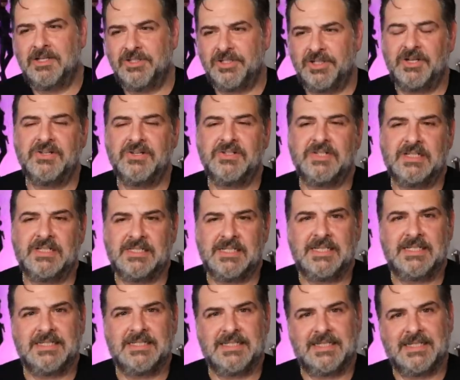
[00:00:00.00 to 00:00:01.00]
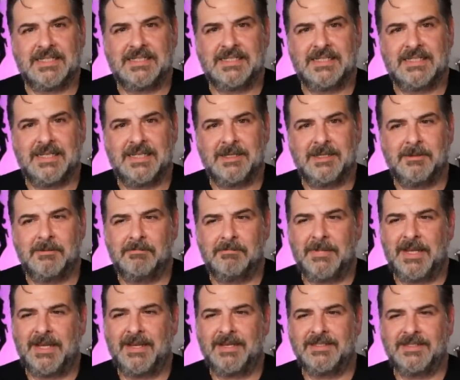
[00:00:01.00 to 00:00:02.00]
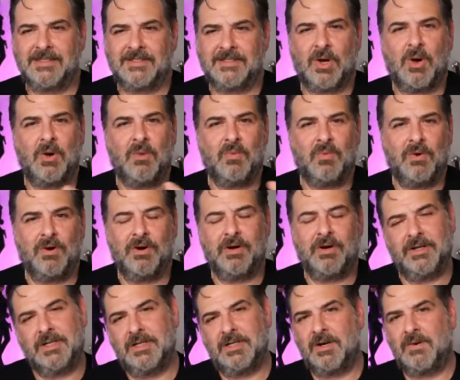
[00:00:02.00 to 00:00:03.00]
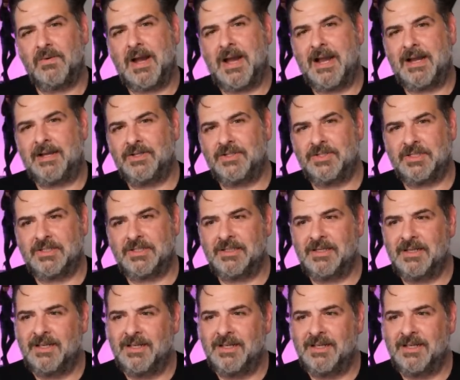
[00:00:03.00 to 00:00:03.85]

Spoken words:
She goes, it's easy to see because it's all word and no action.